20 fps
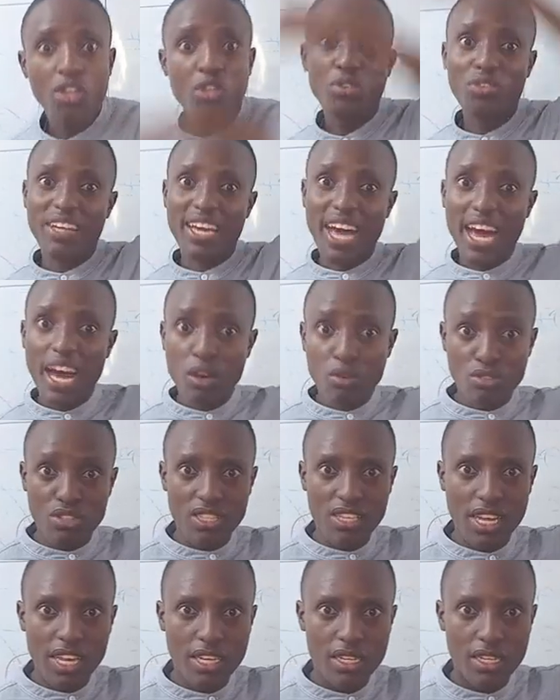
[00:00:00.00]
to the
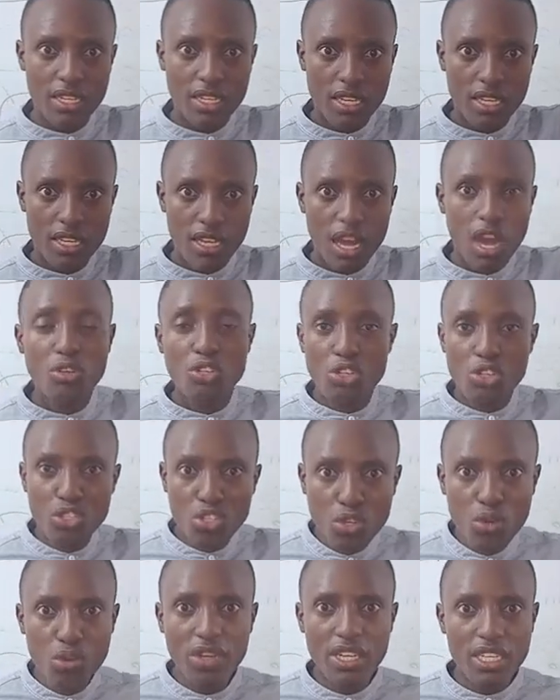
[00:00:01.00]
outside. How do you
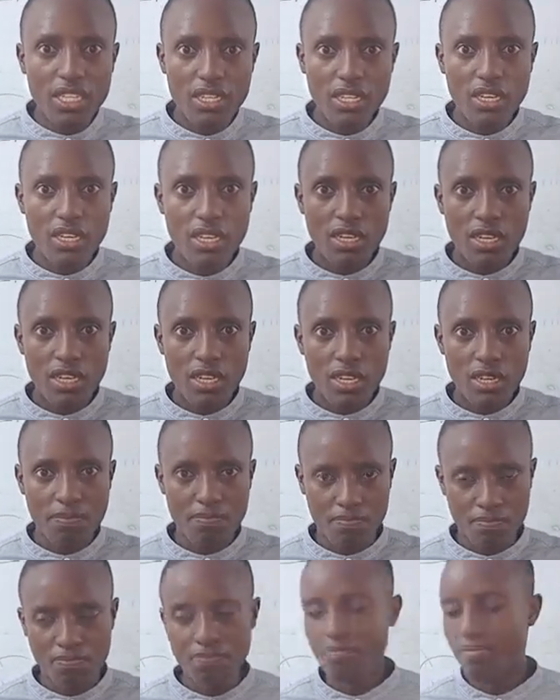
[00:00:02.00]
do it?
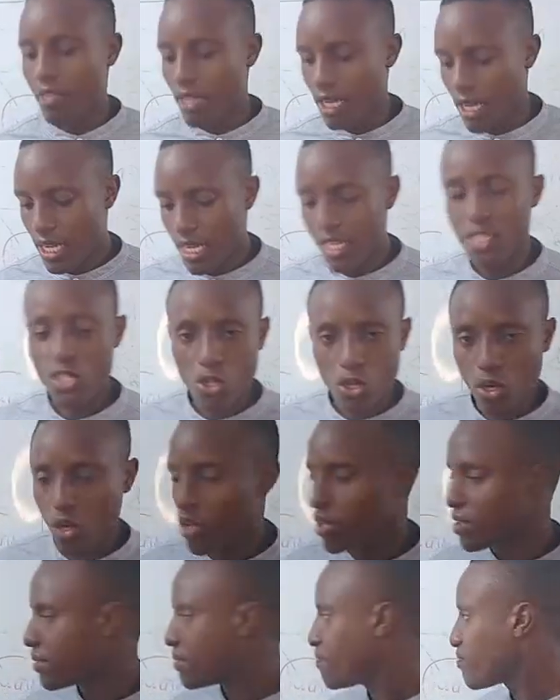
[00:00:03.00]
Let's go
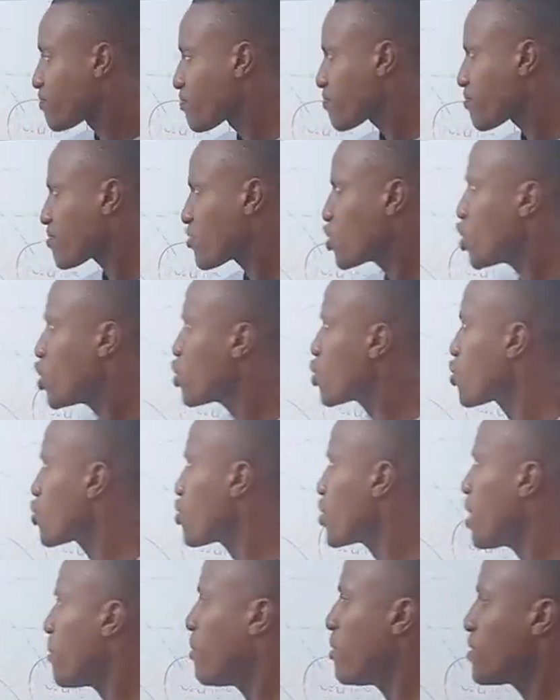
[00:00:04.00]
on. So
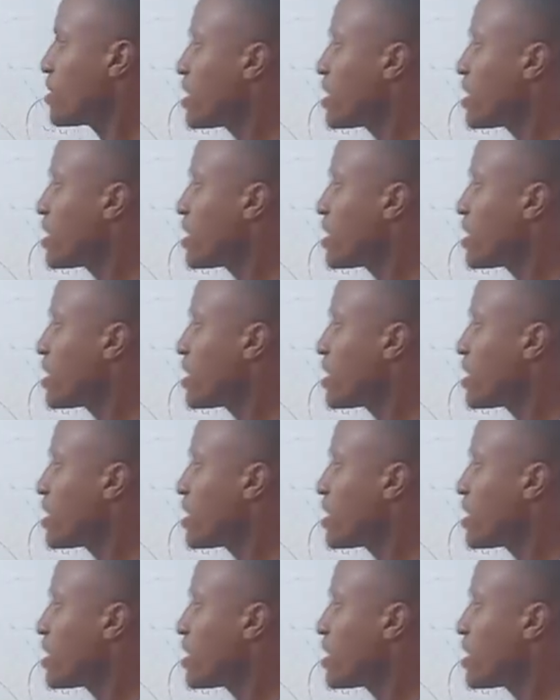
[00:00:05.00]
talking about